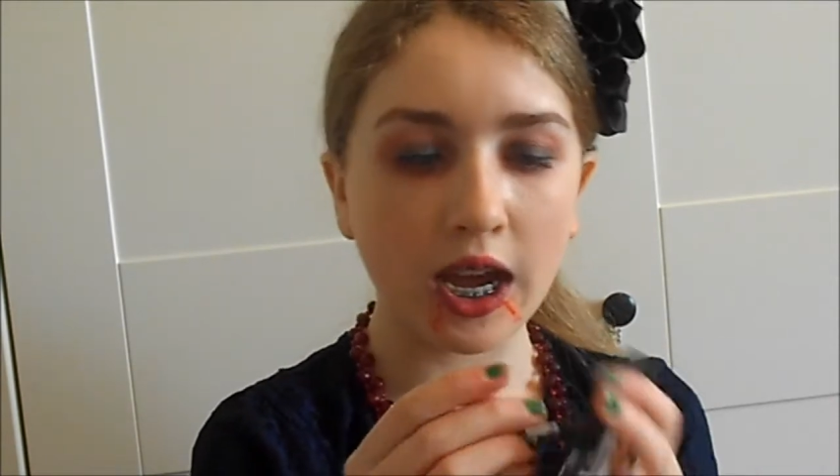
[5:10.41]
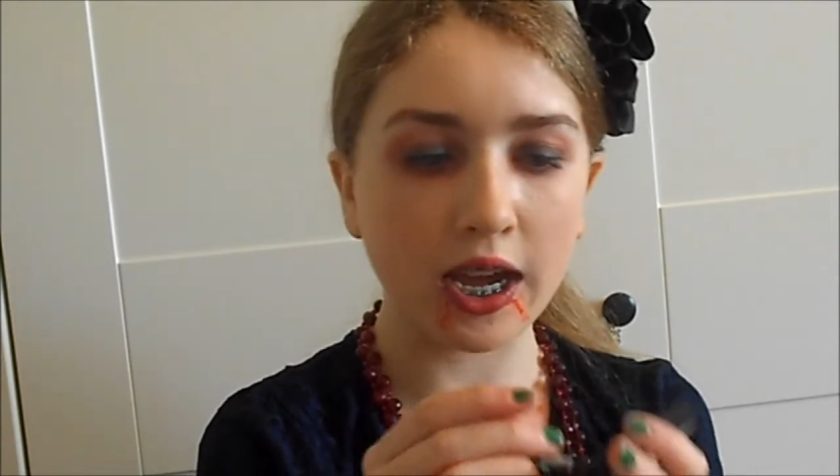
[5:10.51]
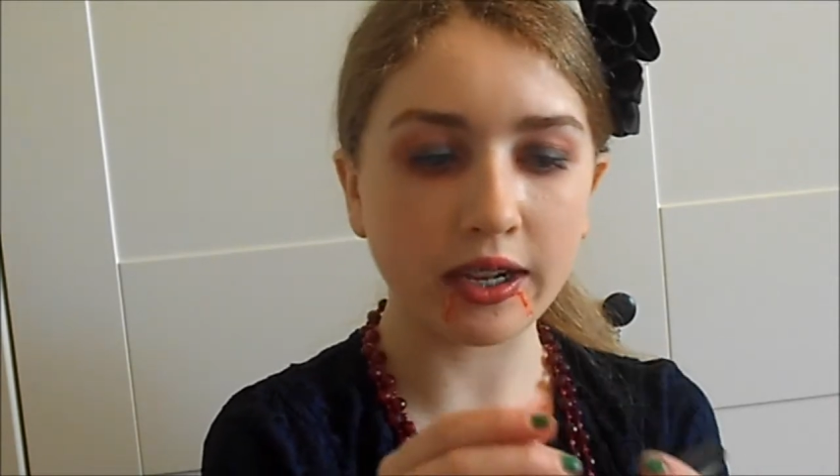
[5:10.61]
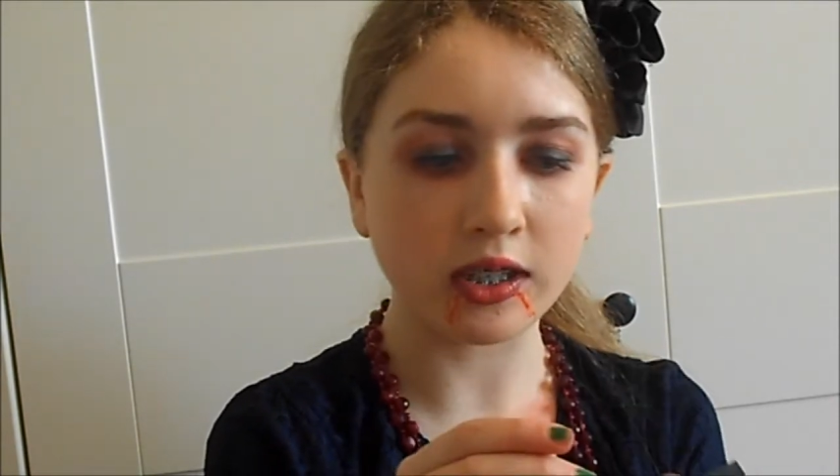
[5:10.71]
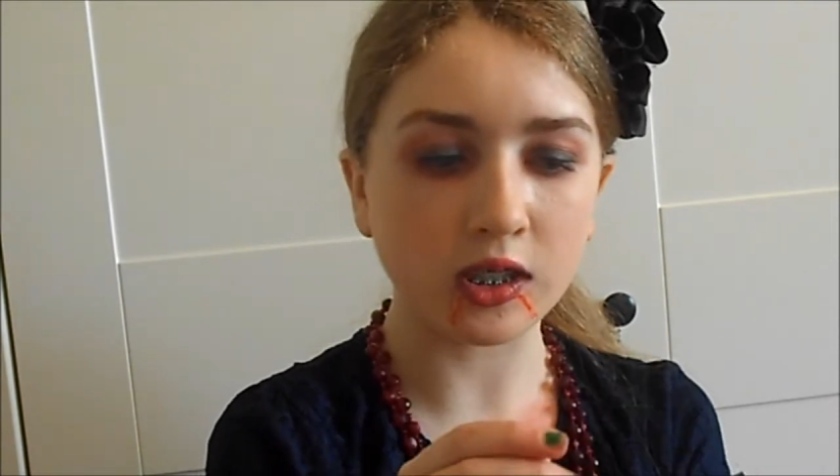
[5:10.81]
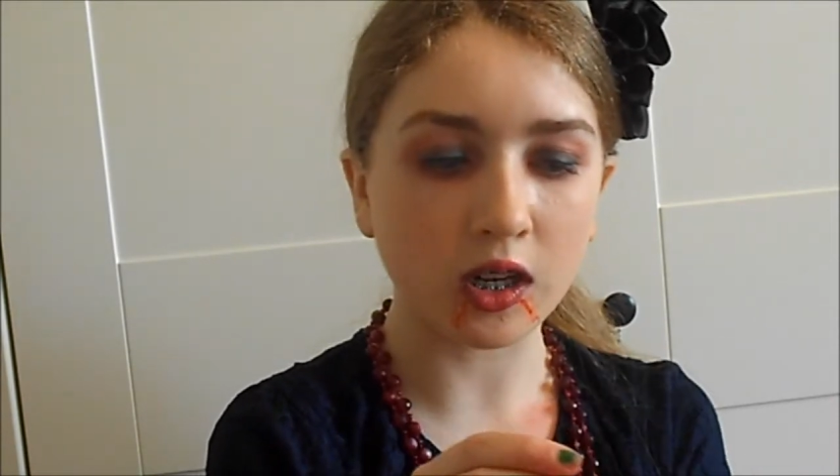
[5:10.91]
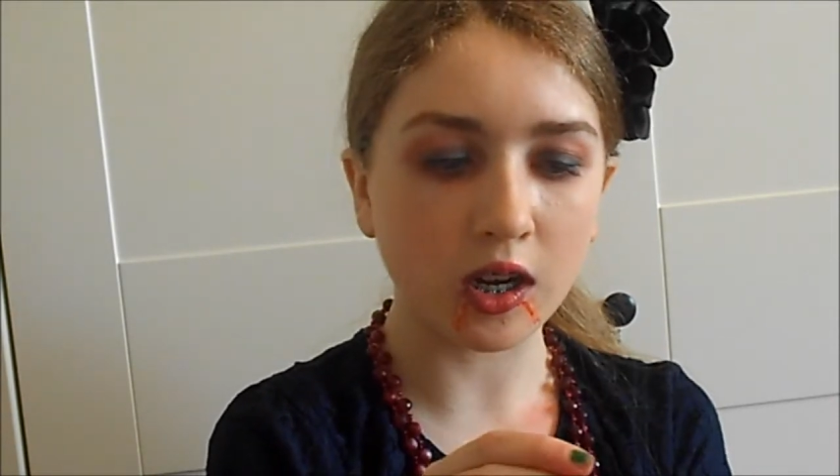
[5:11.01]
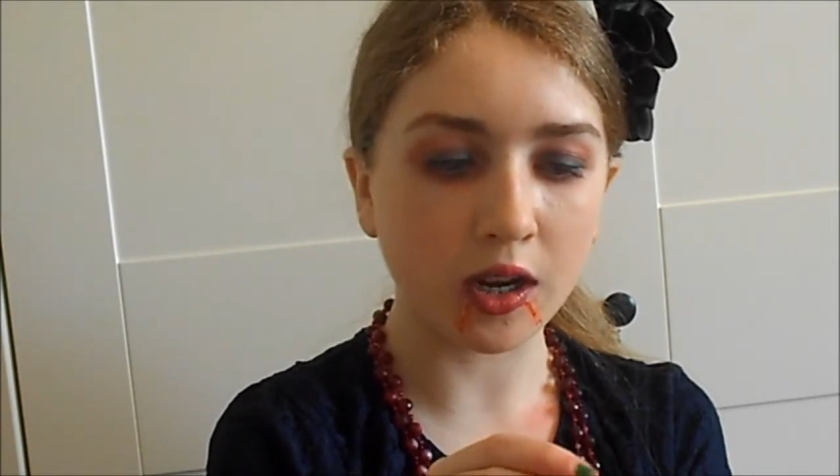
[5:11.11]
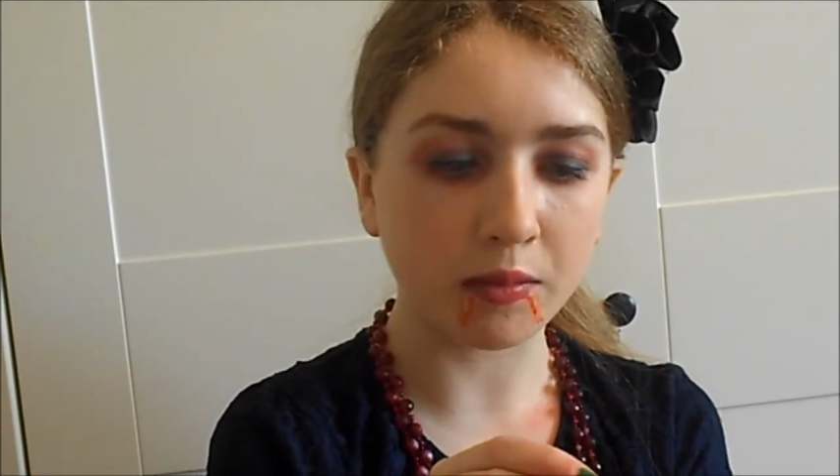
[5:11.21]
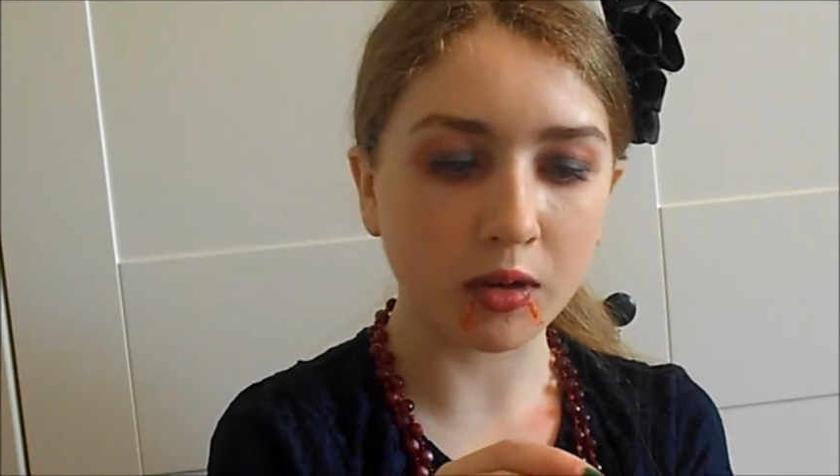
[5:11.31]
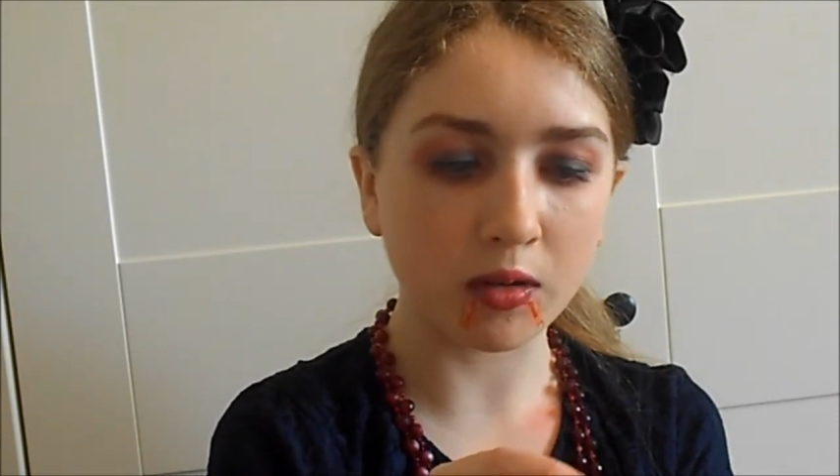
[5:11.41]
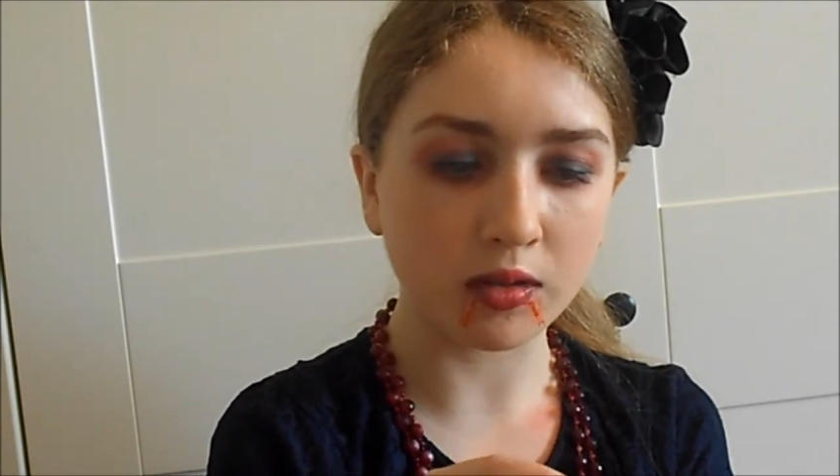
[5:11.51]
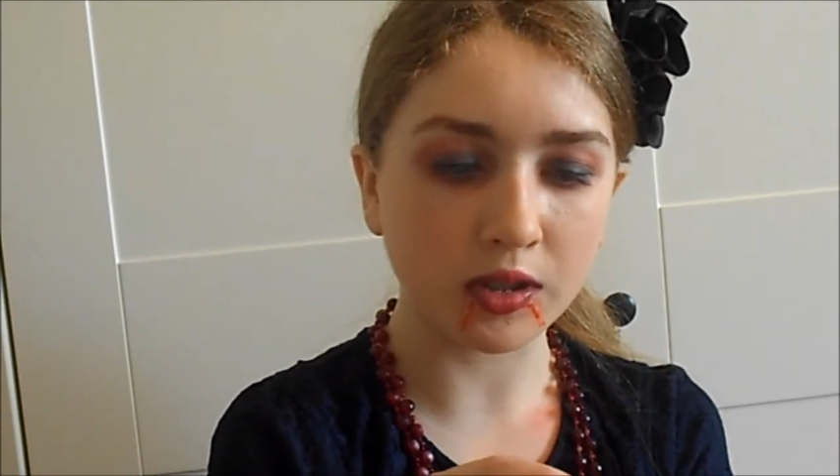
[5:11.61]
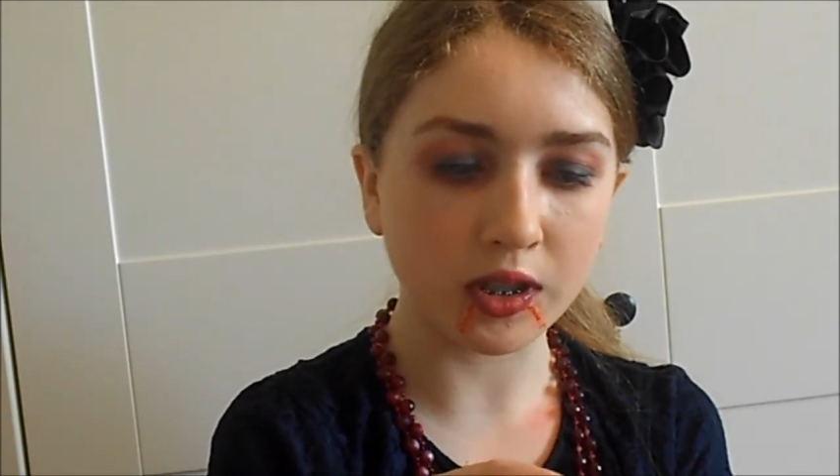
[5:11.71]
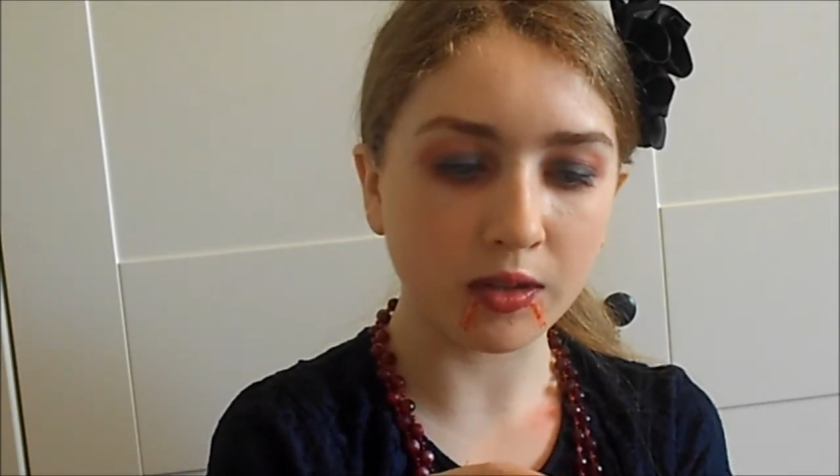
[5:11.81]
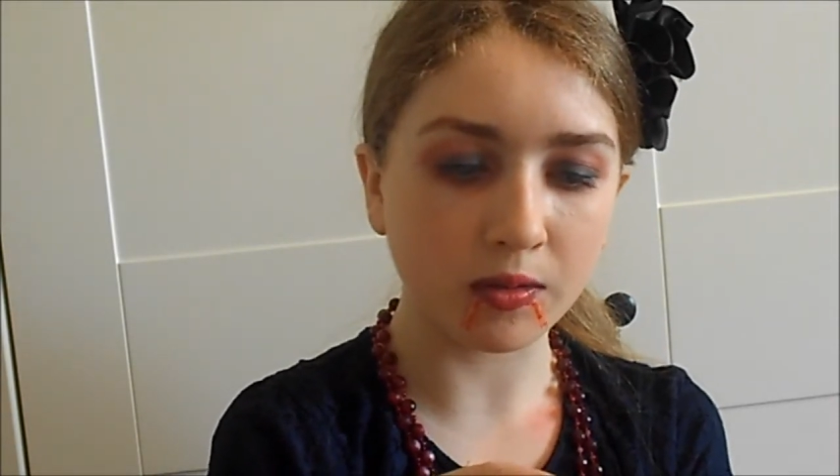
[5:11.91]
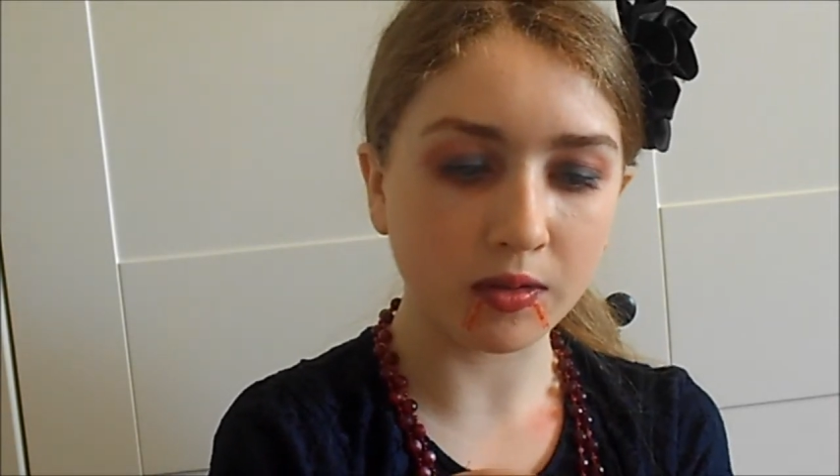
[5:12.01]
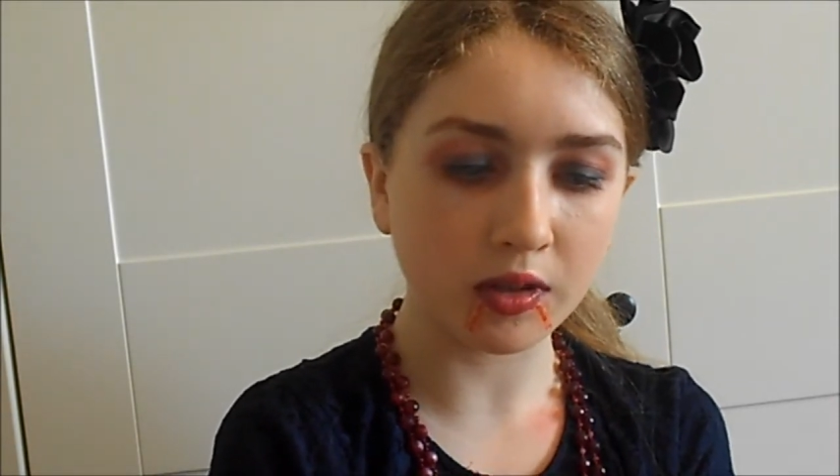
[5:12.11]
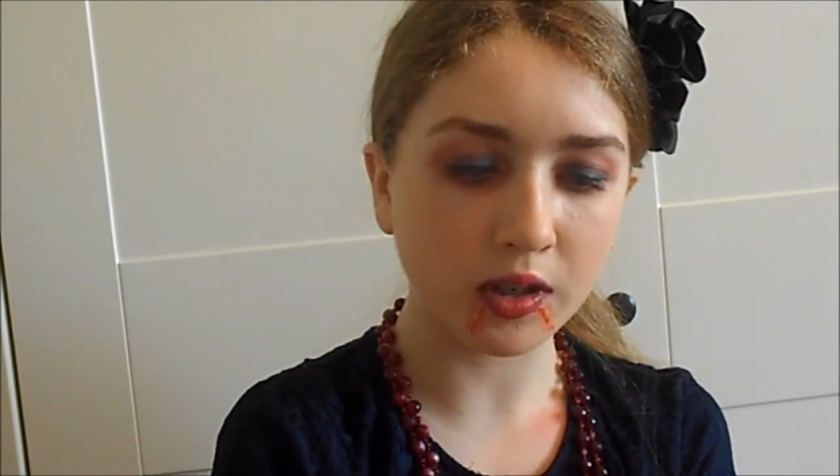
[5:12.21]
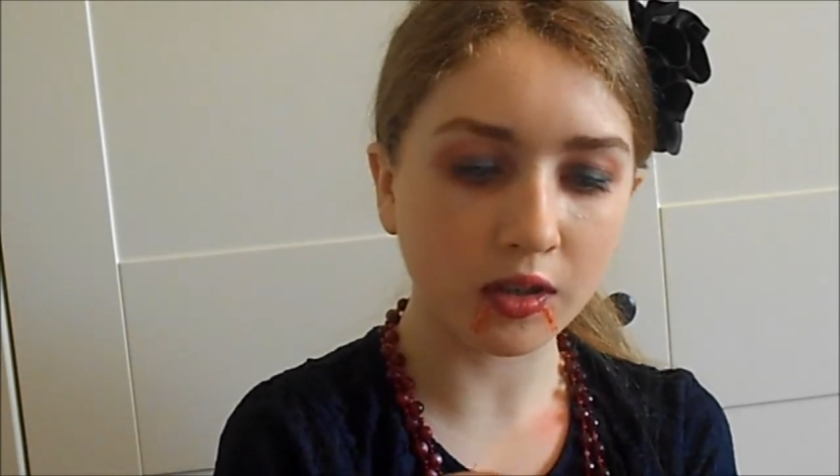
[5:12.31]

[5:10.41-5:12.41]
and I'm going to